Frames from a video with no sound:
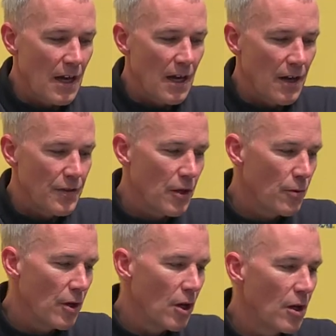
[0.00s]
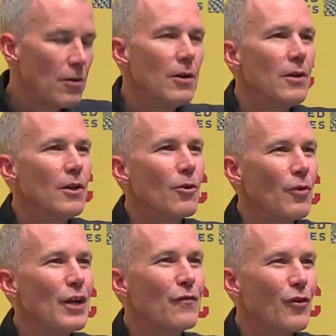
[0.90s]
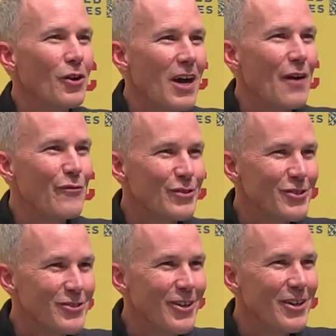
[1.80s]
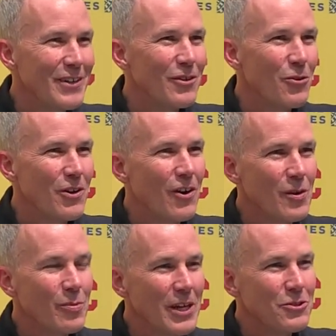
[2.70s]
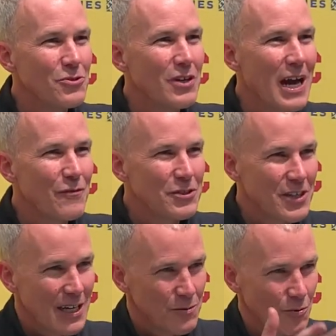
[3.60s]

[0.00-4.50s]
I think we are ready for a conference to start, even though we already played two conference games.